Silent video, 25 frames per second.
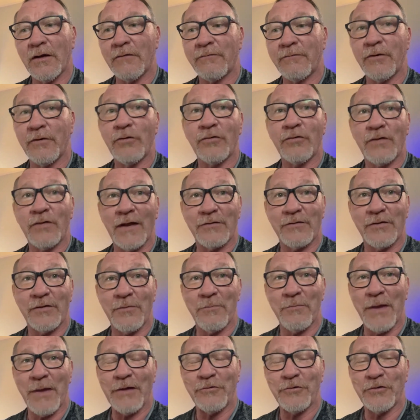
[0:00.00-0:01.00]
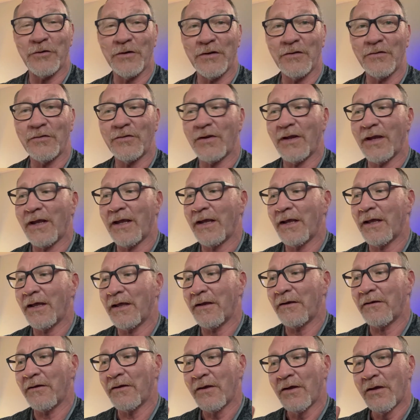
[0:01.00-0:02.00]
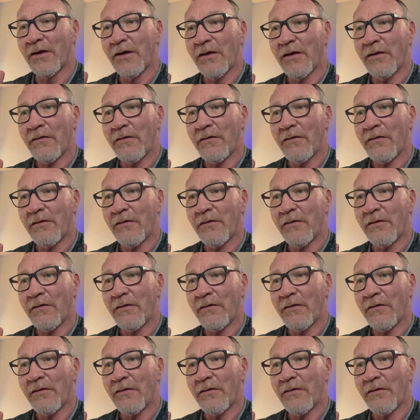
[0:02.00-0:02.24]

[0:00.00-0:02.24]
a few sets of benchies, and